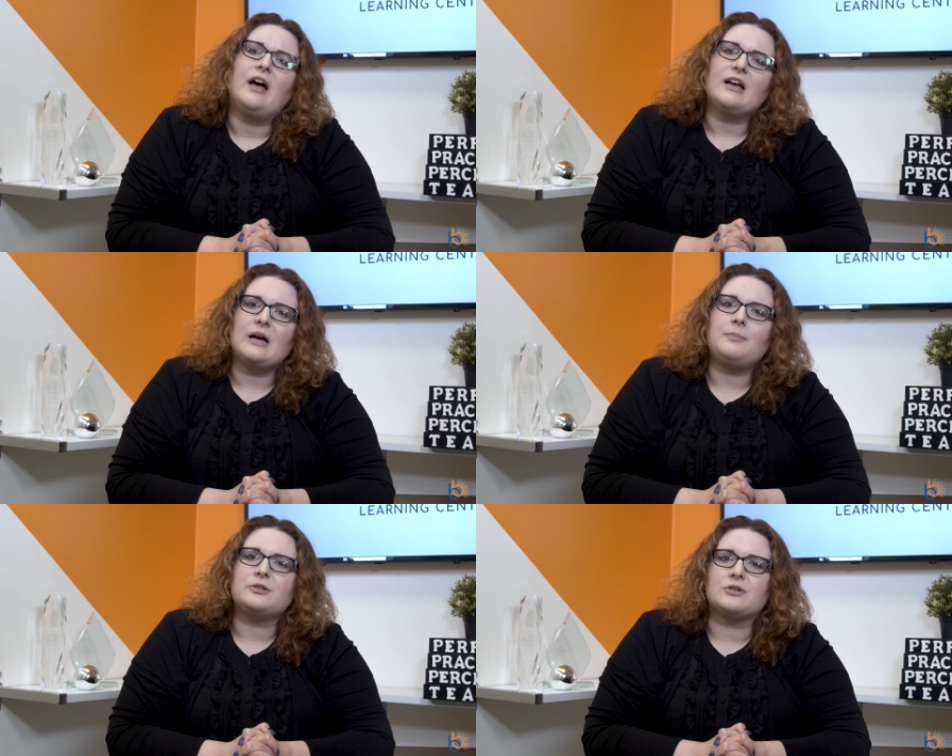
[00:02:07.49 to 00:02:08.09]
A
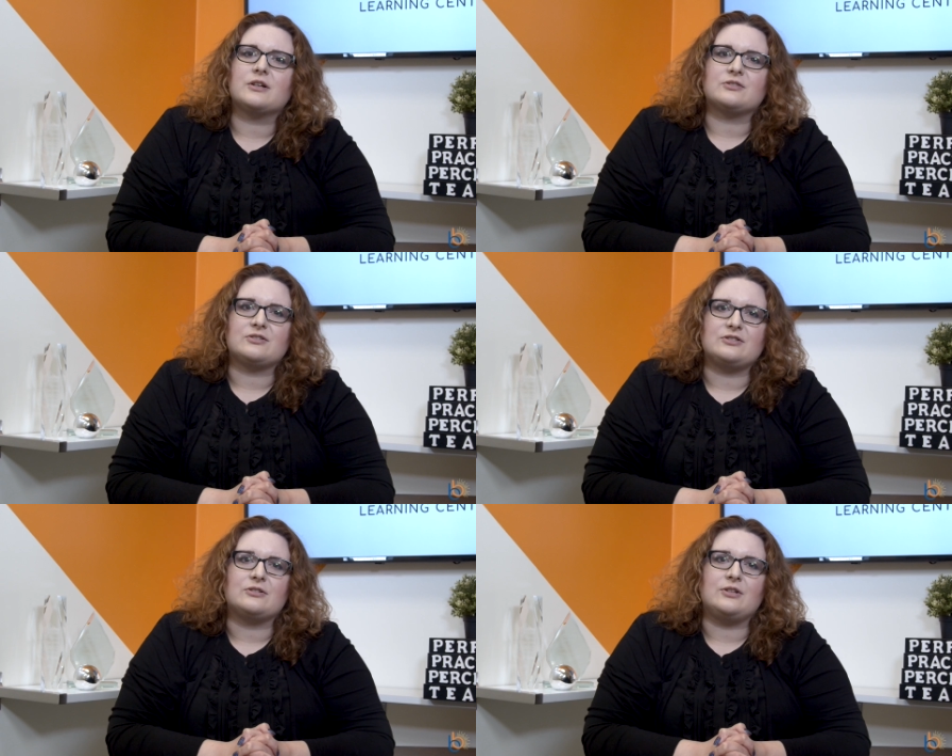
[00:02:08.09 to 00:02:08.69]
couple drugs are
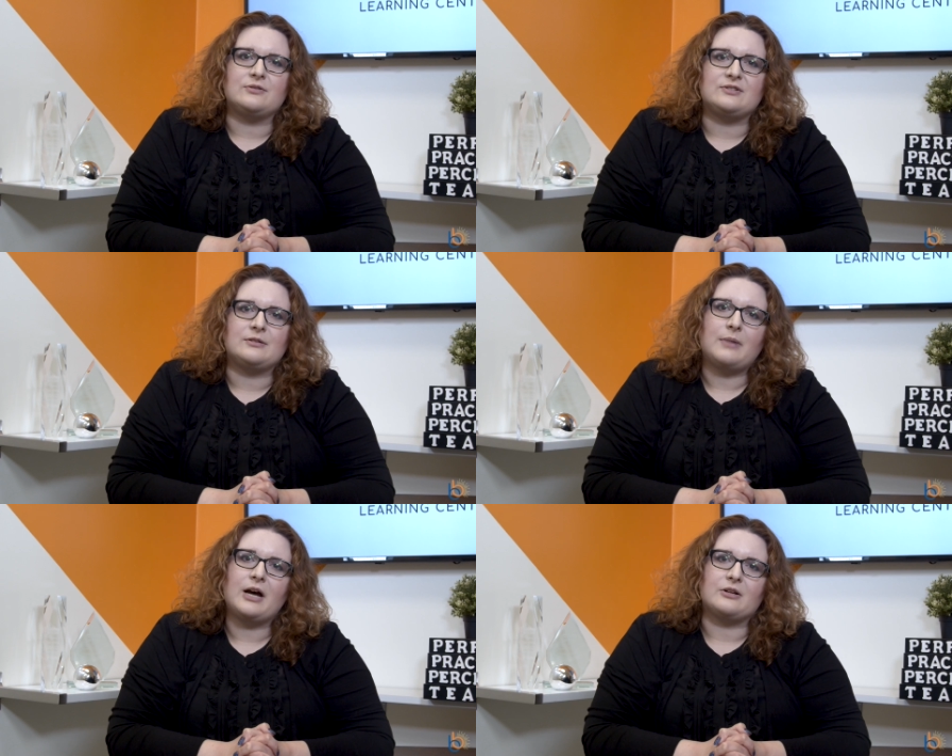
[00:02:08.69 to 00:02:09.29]
still used
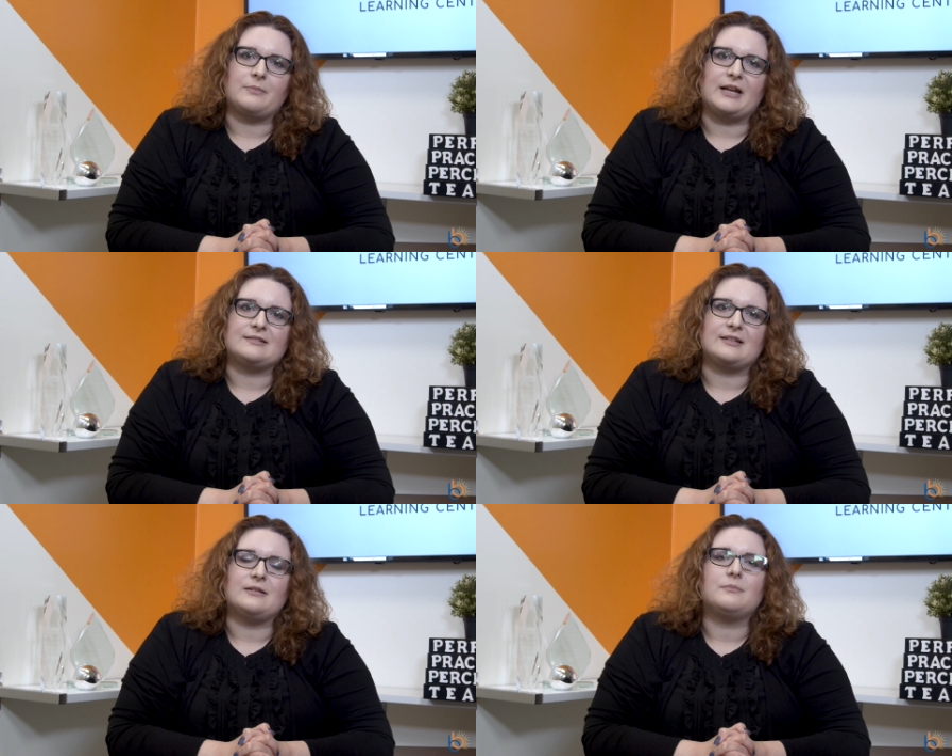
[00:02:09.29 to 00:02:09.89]
in modern
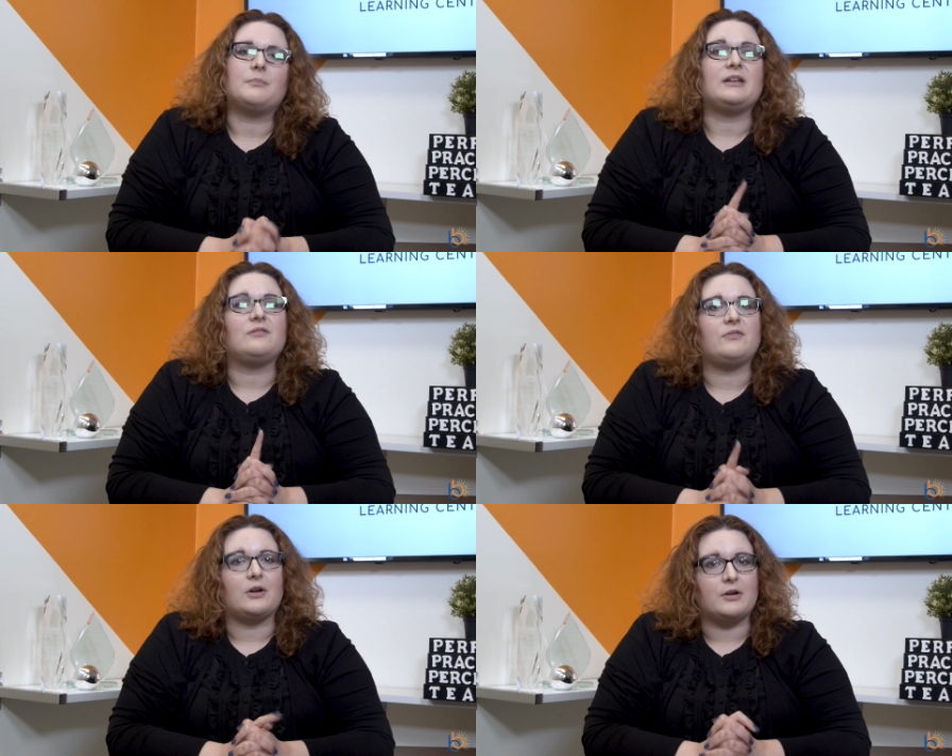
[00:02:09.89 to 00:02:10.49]
medicine, but
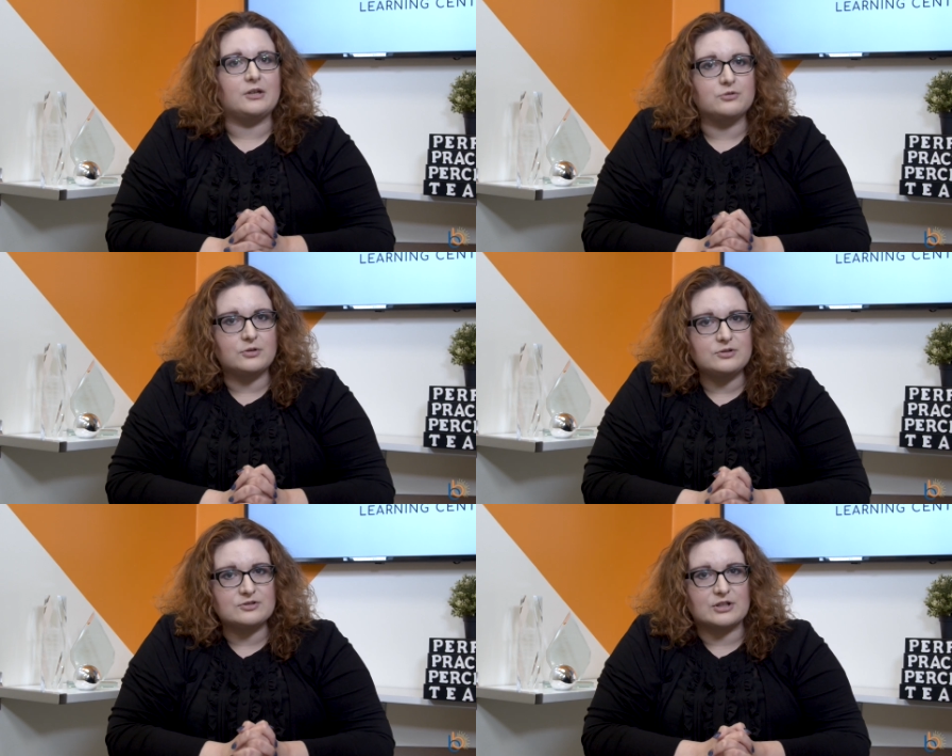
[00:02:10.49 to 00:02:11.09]
in very
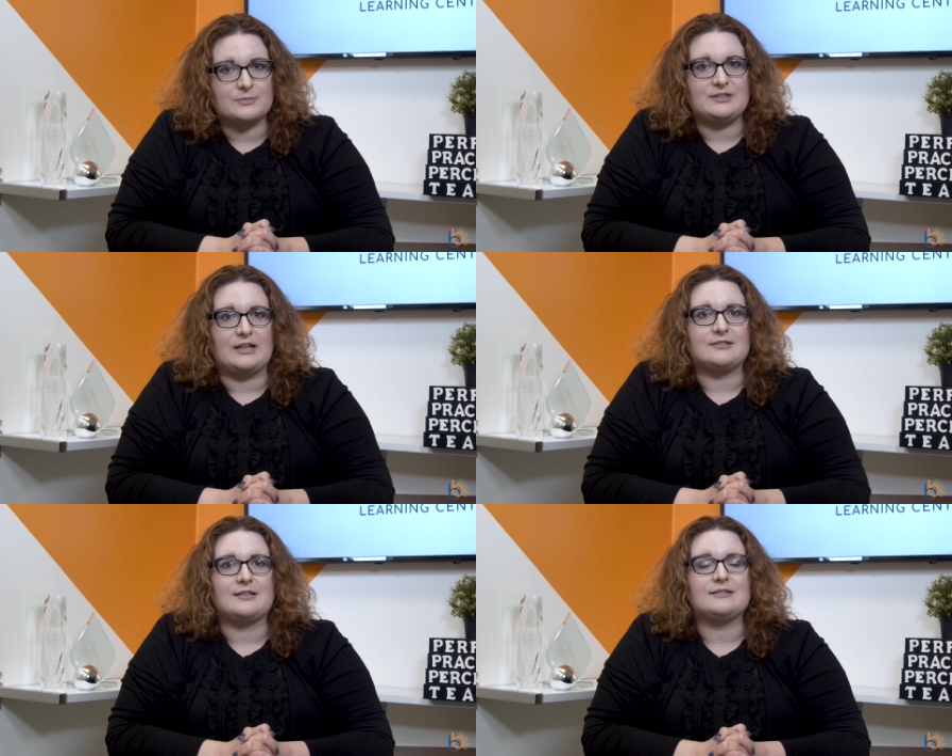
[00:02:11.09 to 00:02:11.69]
controlled
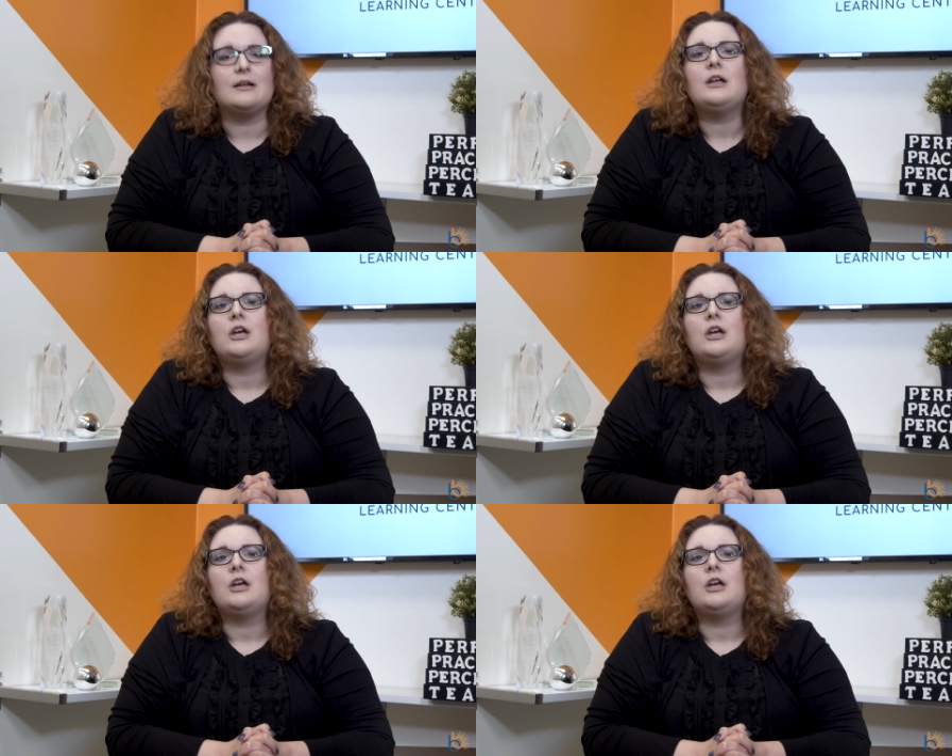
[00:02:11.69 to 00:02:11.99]
circumstances,